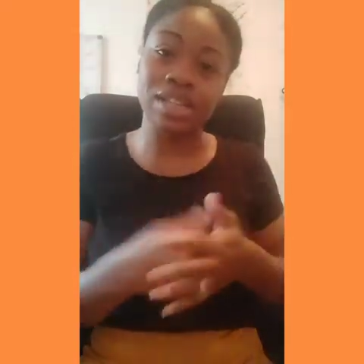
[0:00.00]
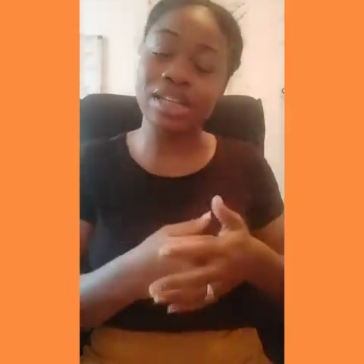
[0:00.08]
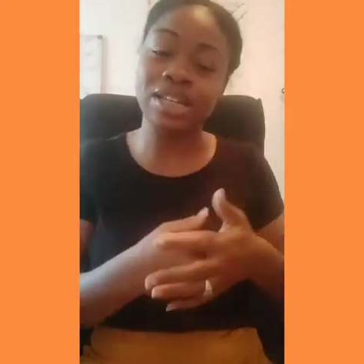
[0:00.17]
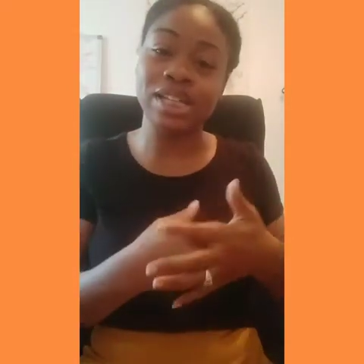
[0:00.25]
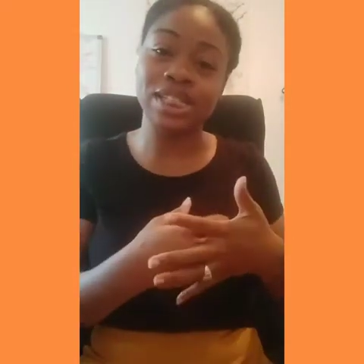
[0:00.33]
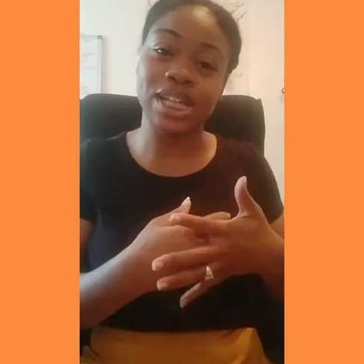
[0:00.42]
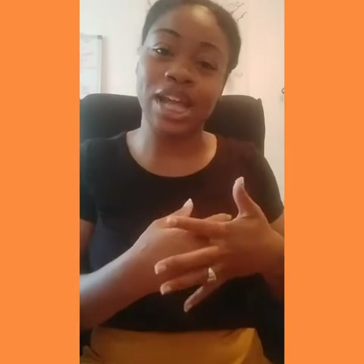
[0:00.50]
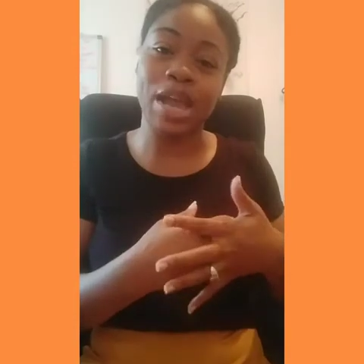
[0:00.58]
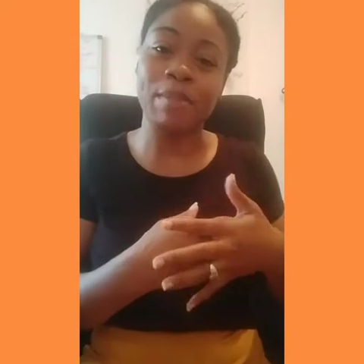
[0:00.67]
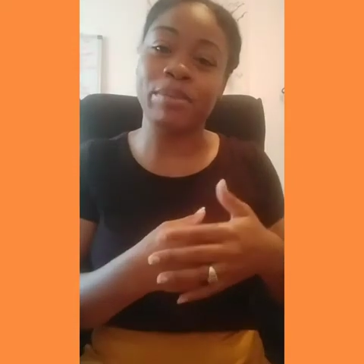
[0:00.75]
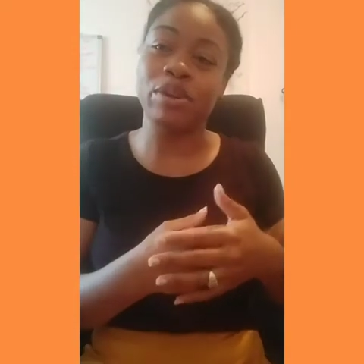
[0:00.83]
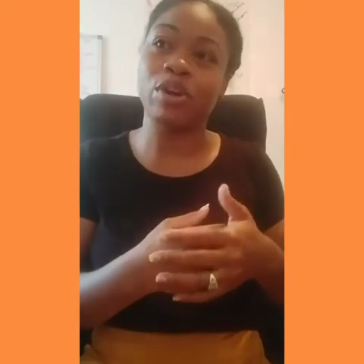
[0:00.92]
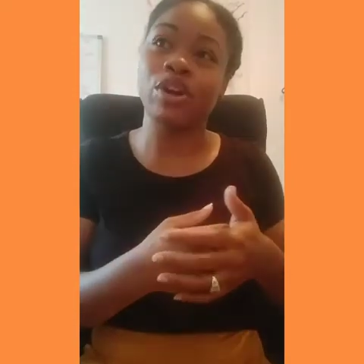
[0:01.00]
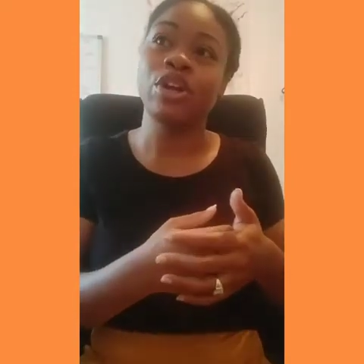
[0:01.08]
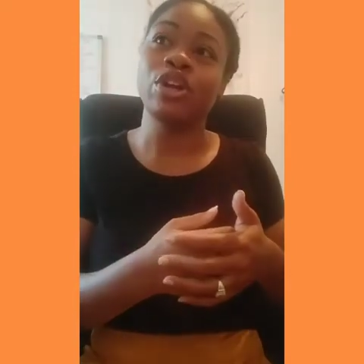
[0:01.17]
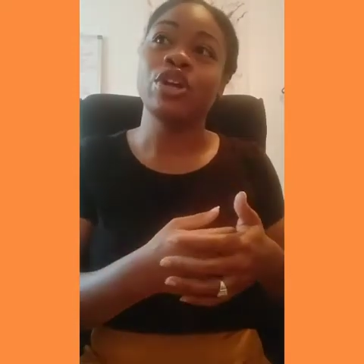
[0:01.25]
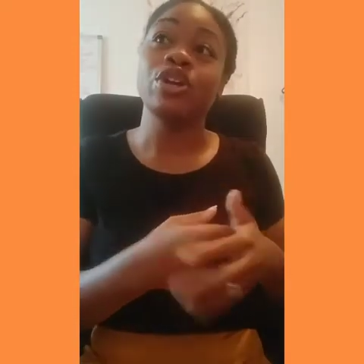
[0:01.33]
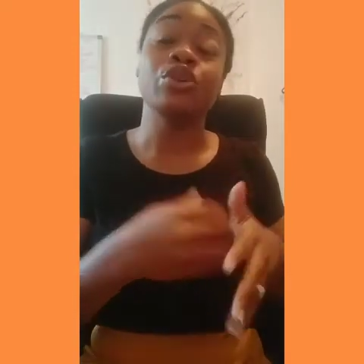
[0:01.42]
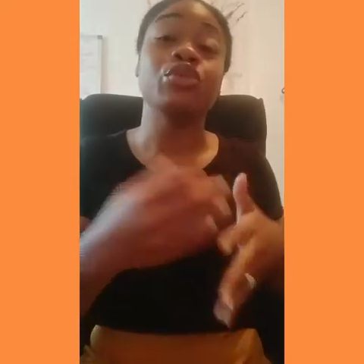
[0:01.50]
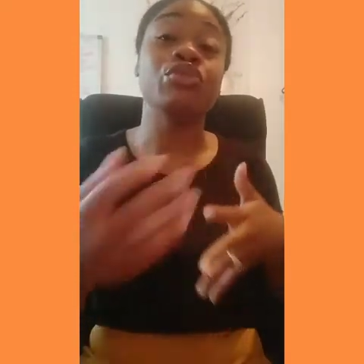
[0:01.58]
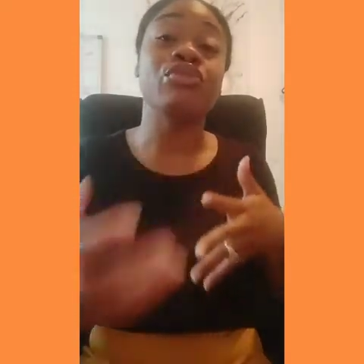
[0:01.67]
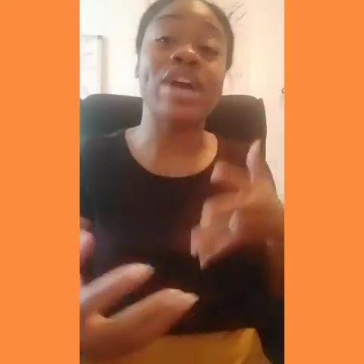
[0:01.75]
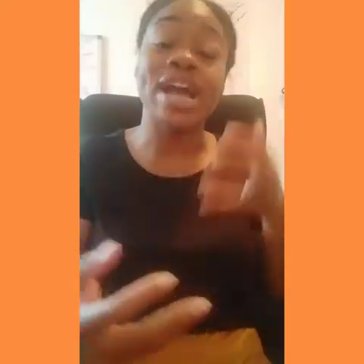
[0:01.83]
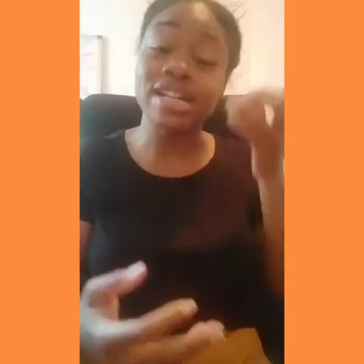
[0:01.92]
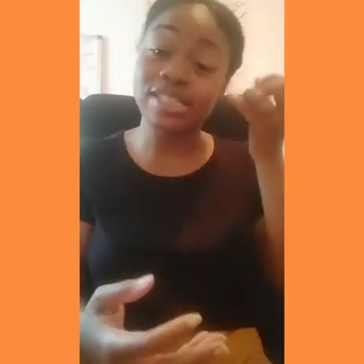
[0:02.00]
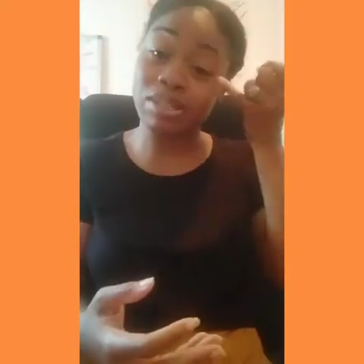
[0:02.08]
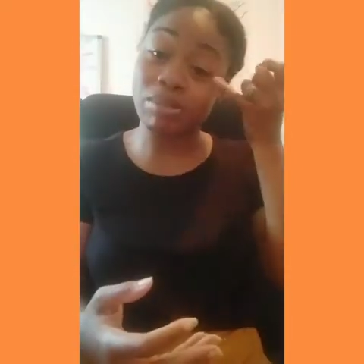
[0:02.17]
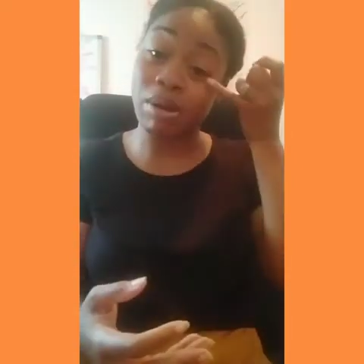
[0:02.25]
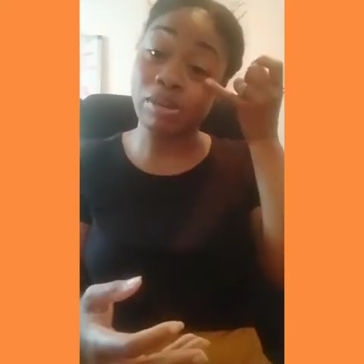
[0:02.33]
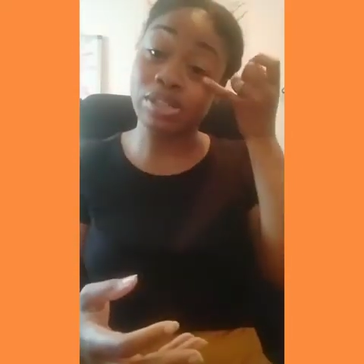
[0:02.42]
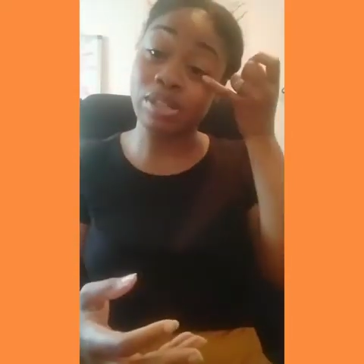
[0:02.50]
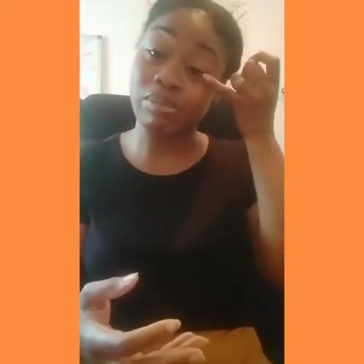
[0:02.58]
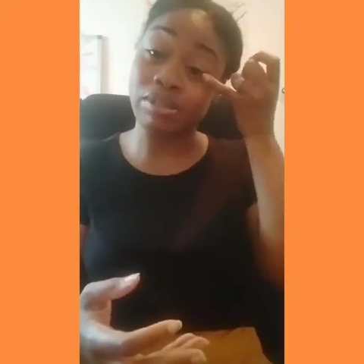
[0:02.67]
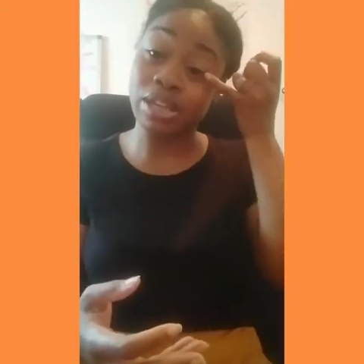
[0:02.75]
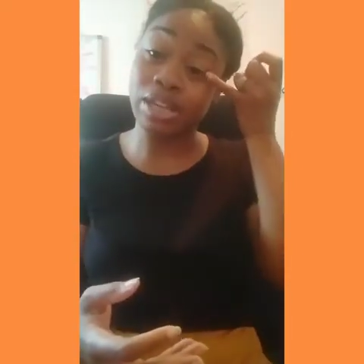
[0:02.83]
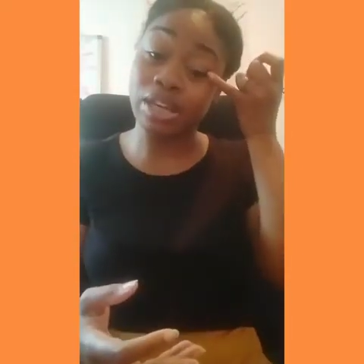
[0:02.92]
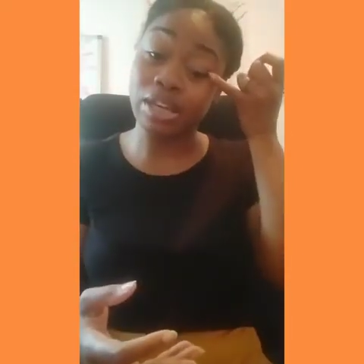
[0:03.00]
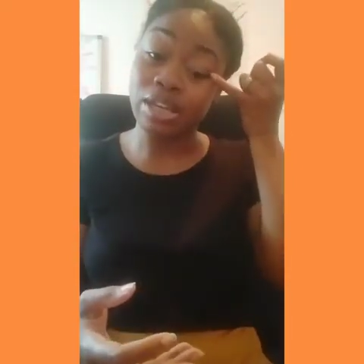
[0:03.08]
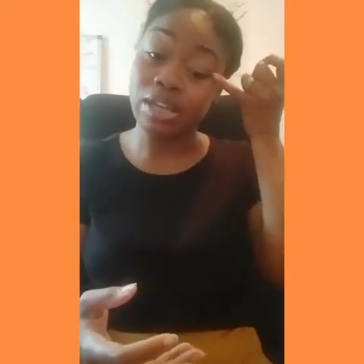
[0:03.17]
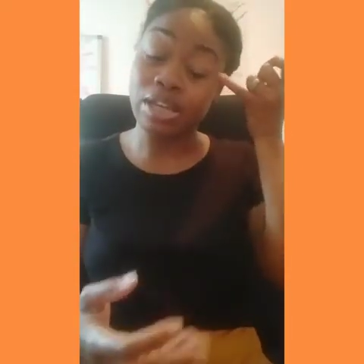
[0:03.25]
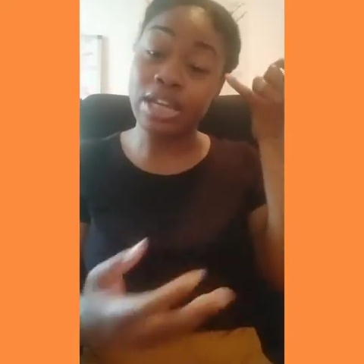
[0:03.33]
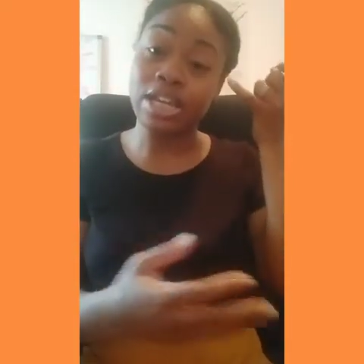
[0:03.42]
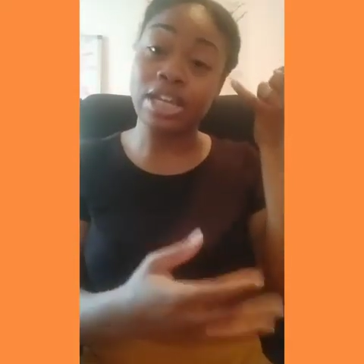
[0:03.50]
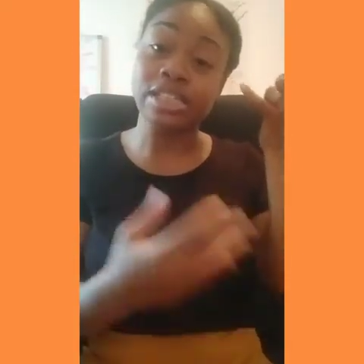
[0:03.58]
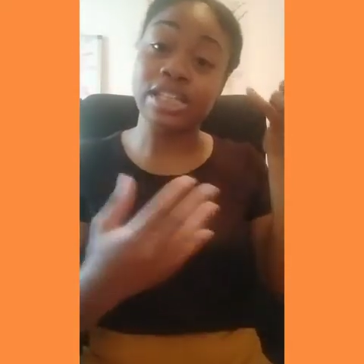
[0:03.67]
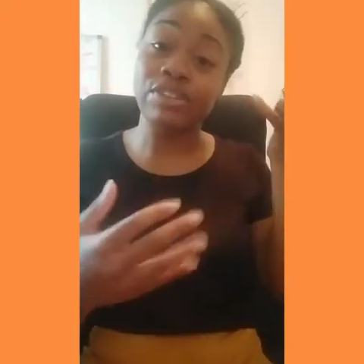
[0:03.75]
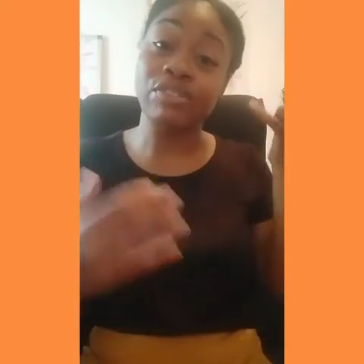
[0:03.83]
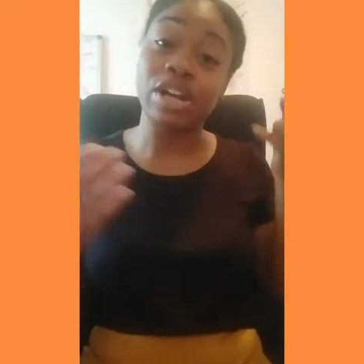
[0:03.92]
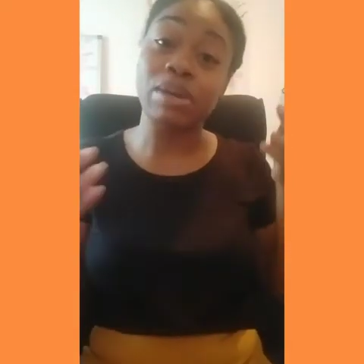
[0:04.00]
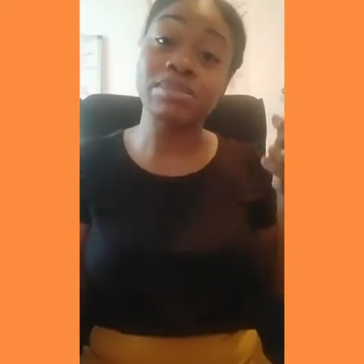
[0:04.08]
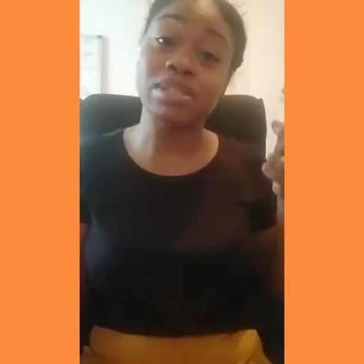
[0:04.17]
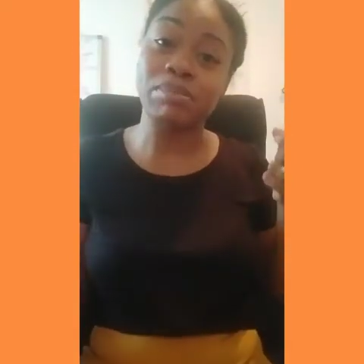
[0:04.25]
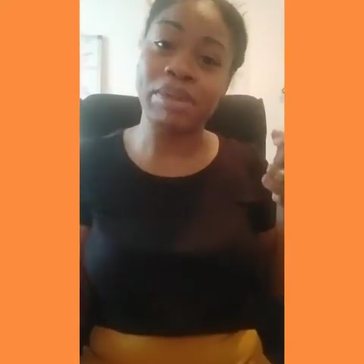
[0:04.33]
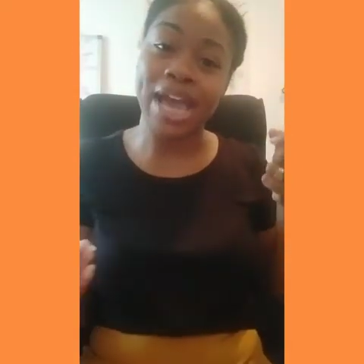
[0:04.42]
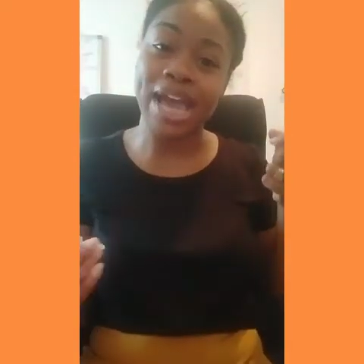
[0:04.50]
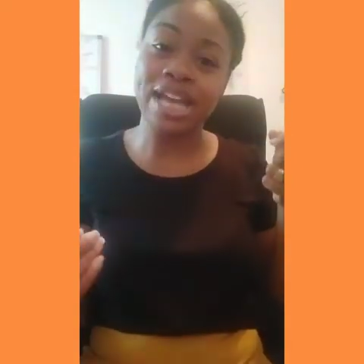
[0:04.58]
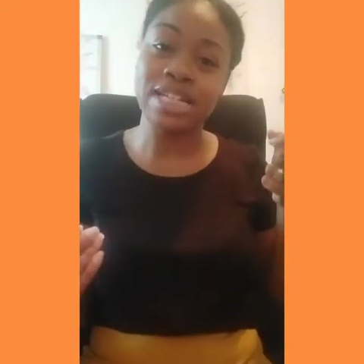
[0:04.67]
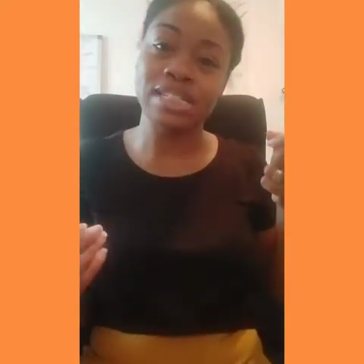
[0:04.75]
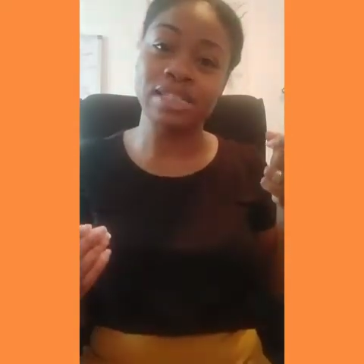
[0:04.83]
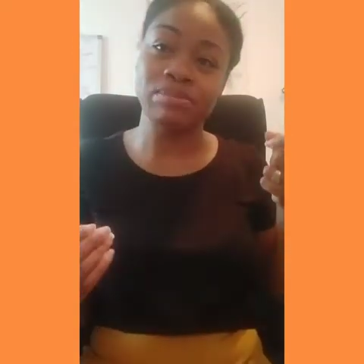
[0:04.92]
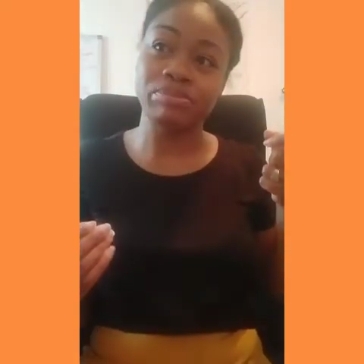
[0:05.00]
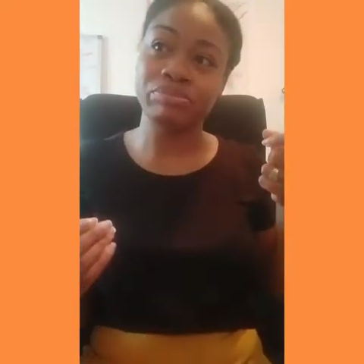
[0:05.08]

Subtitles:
it doesn't happen, or you fast about something and it doesn't even come to pass?